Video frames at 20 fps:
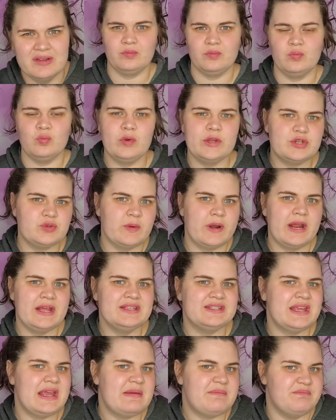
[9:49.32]
Which, when I
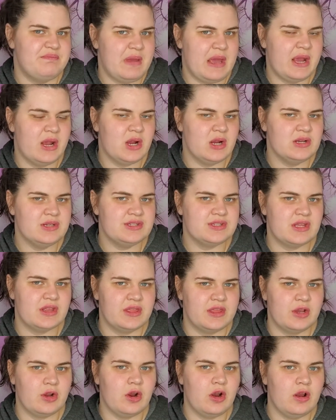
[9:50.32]
say bears,
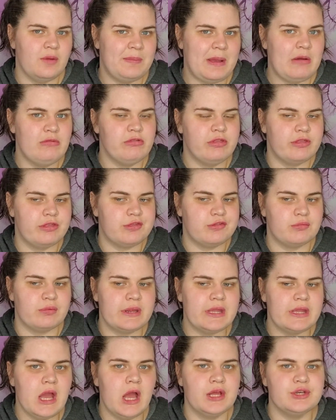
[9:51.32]
there are about
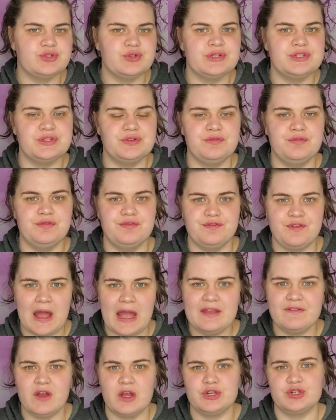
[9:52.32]
300 to
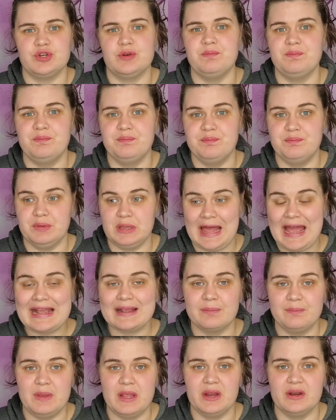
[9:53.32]
500
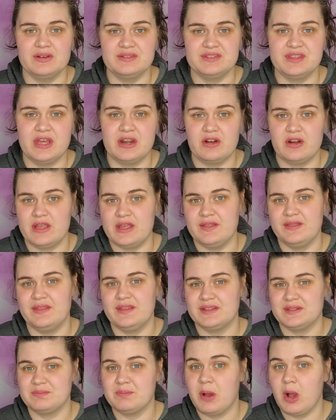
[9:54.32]
black bears that are in
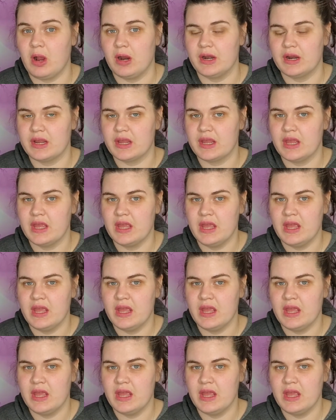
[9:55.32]
this park.